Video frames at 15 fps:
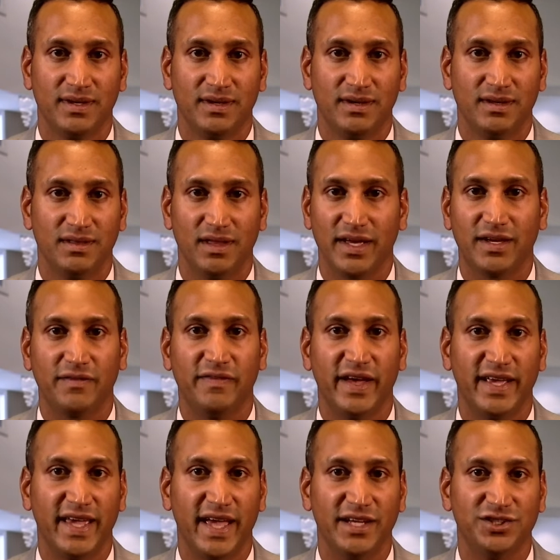Like a
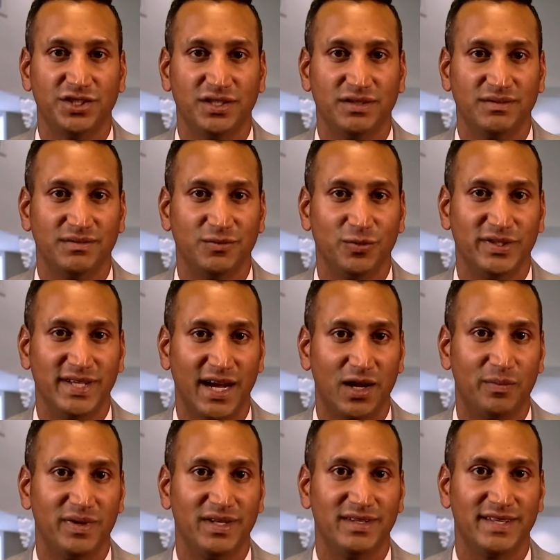vacation,
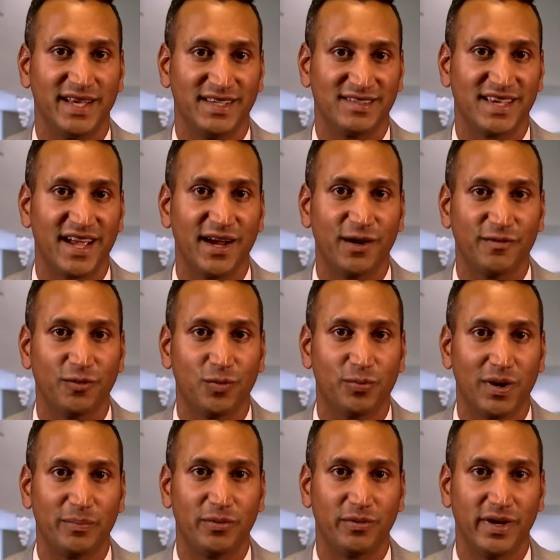retirement takes careful
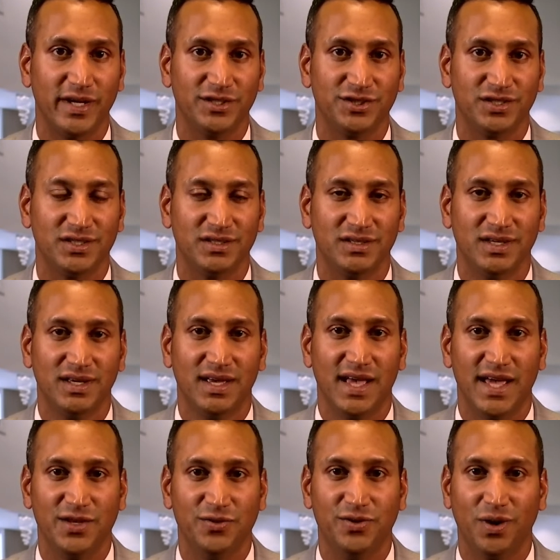preparation
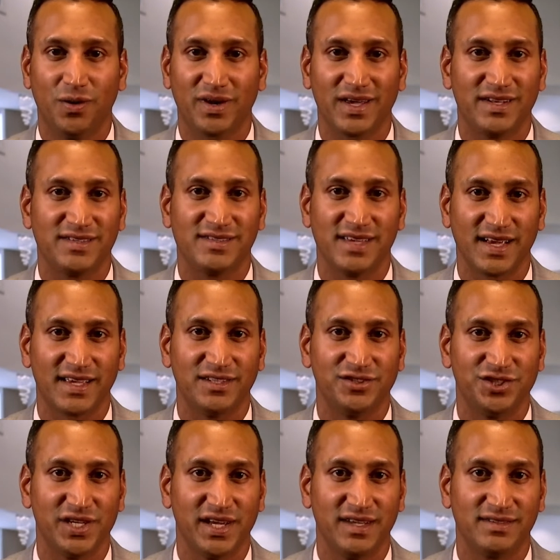and you don't get a second
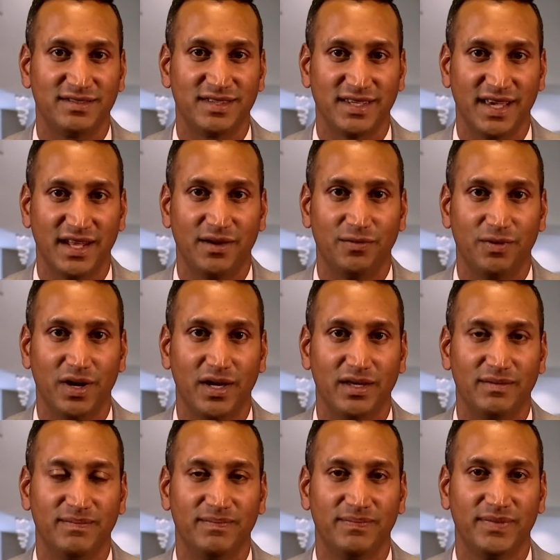chance to get it right.
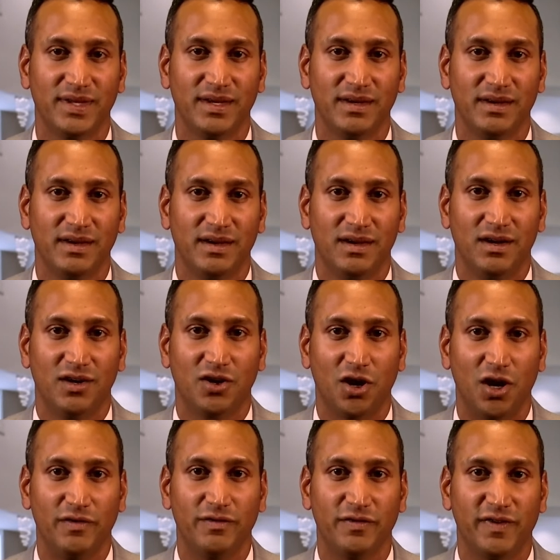
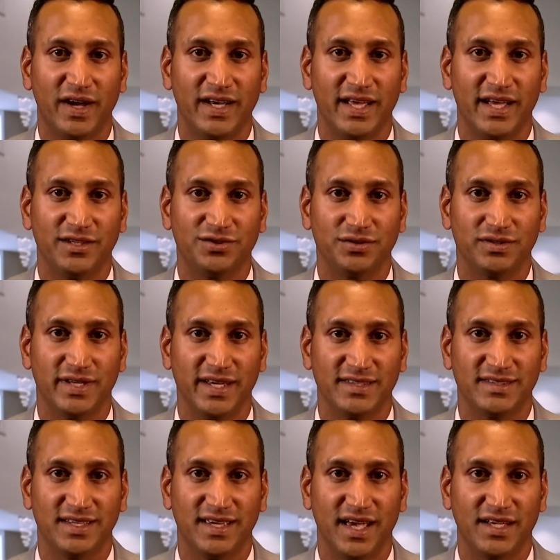Carver Financial takes the
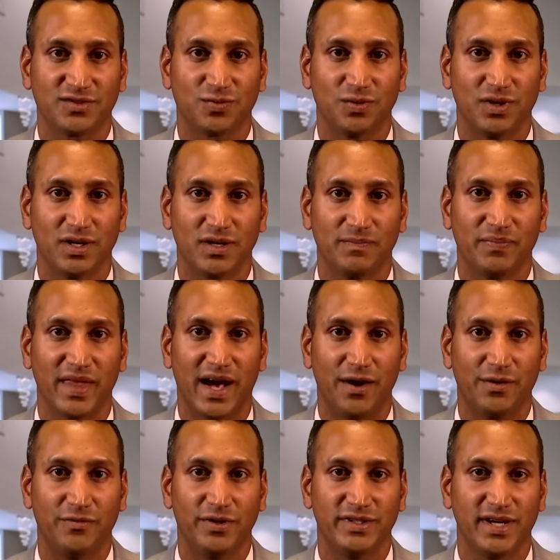guesswork out
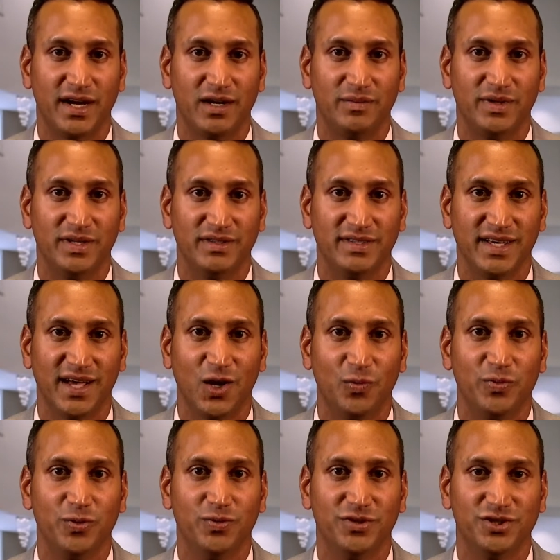of retirement to help
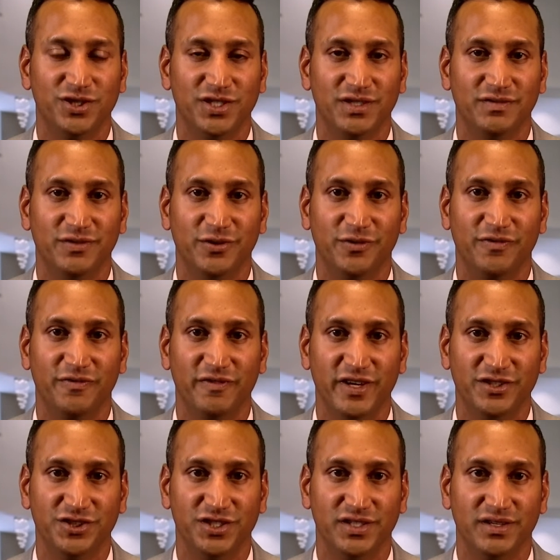you achieve your
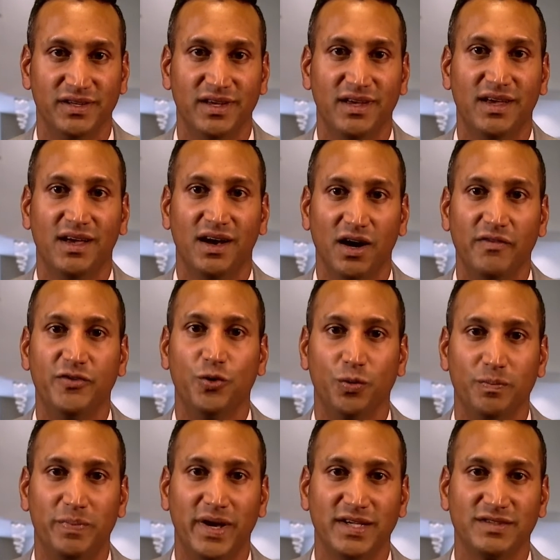vision of your
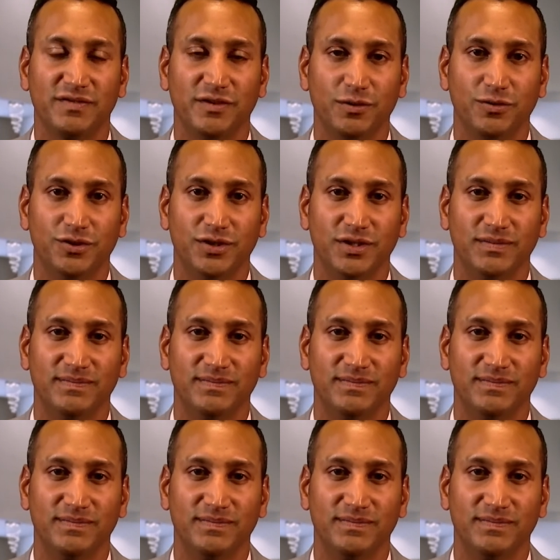best future.